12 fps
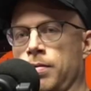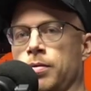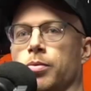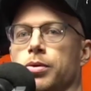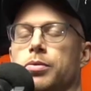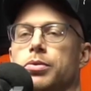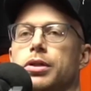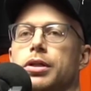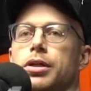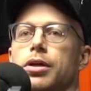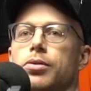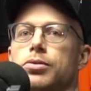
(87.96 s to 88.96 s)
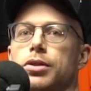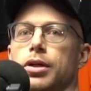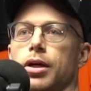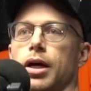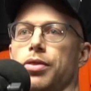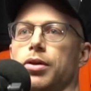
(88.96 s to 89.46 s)
When are we going to go
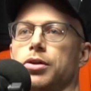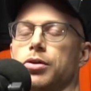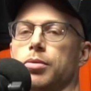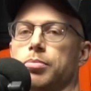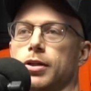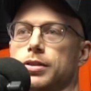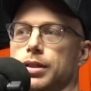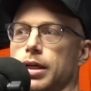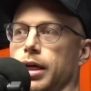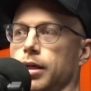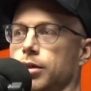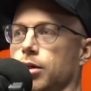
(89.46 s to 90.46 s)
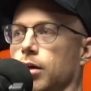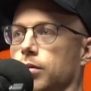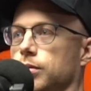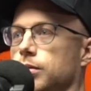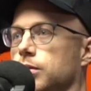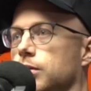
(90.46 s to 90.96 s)
to? I think Europe does like
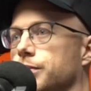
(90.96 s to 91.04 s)
cartons.